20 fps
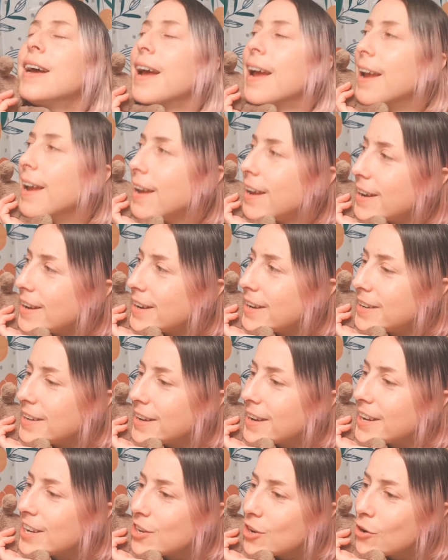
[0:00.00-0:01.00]
And
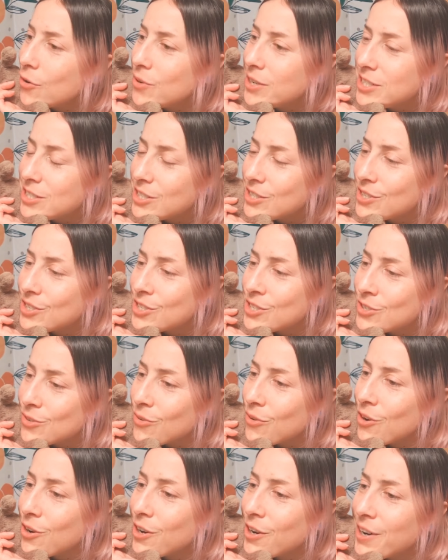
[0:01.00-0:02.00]
I go into the
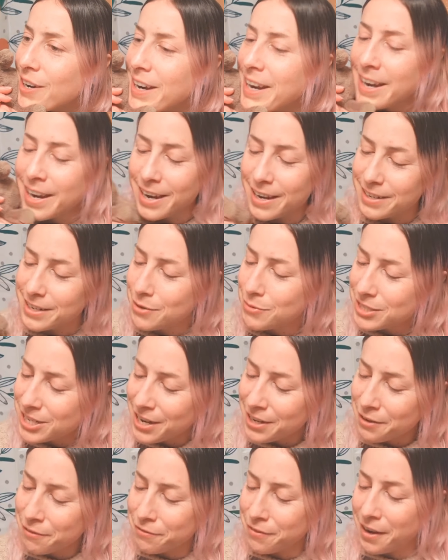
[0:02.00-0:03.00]
store, and it was
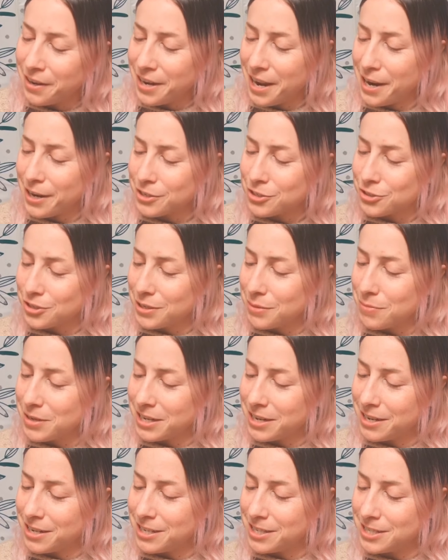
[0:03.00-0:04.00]
kind of fun actually,
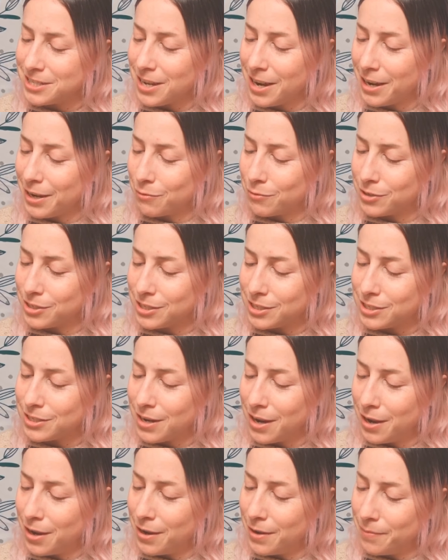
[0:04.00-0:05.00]
because I was
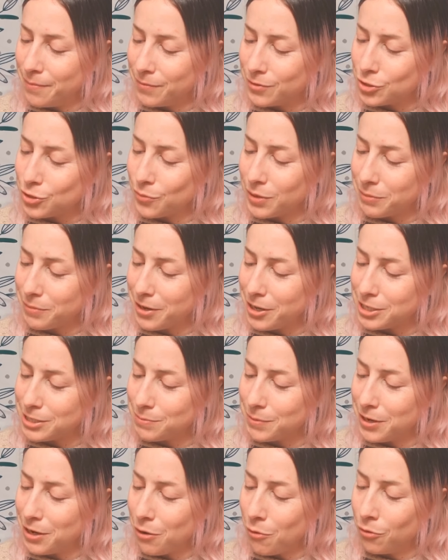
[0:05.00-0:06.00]
showing my
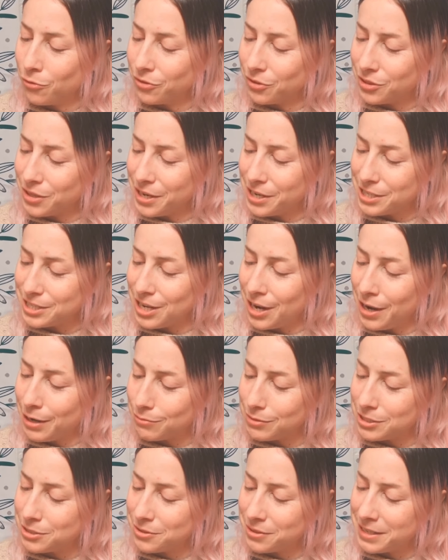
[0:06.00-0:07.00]
husband that all the things I
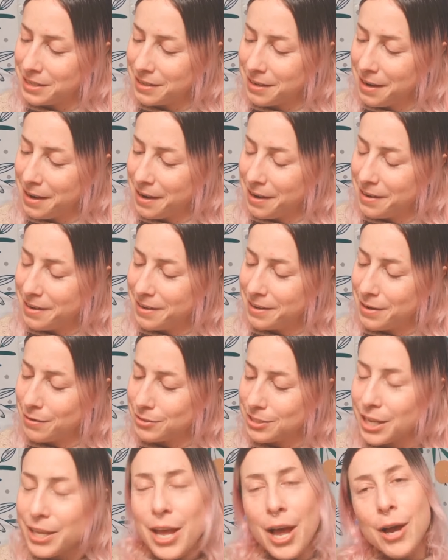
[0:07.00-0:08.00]
was looking at, and I
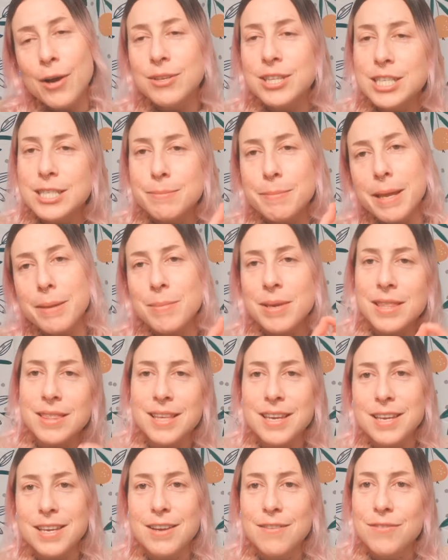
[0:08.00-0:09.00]
was like, oh, this made me
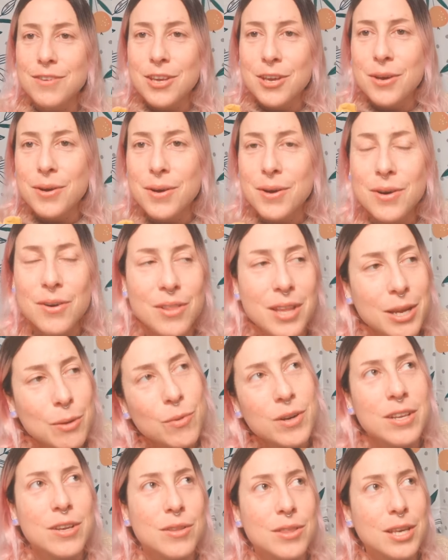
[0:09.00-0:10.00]
think of you. Like,
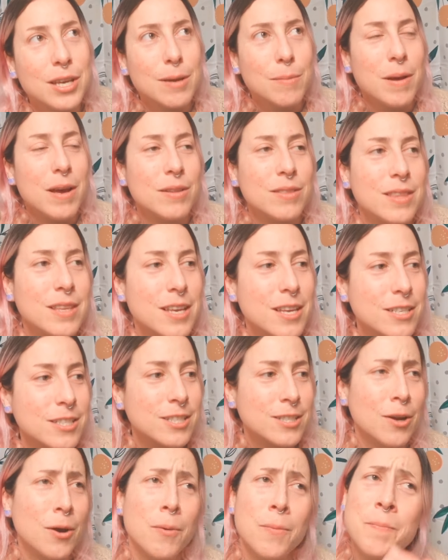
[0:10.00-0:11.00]
what do you think about this?
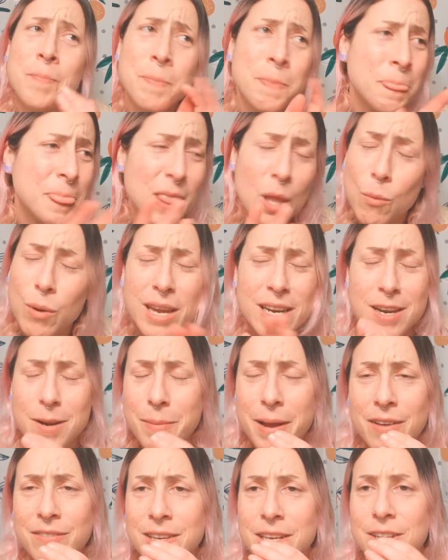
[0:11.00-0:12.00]
So we ended up
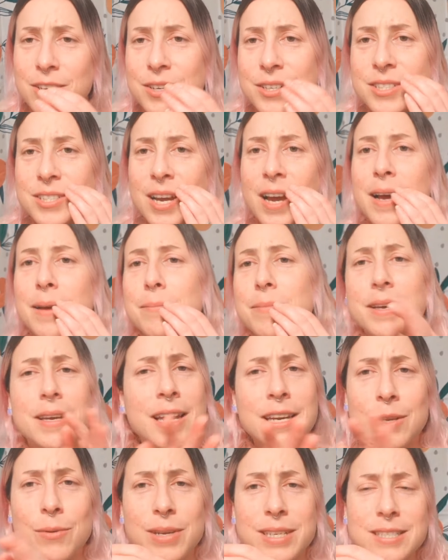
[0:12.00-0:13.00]
having a good time, but
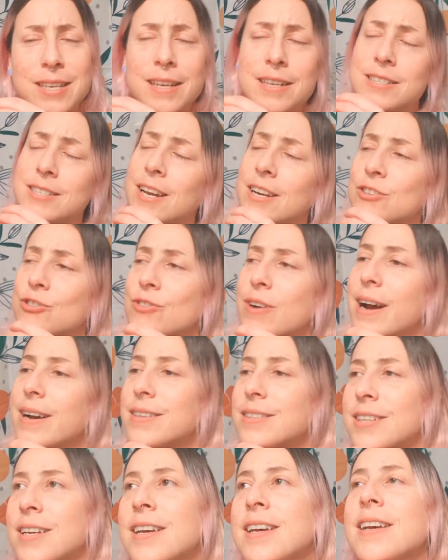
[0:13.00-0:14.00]
anyways, getting
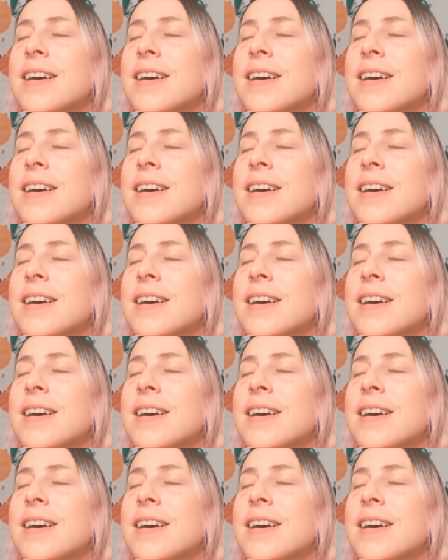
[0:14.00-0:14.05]
sidetracked.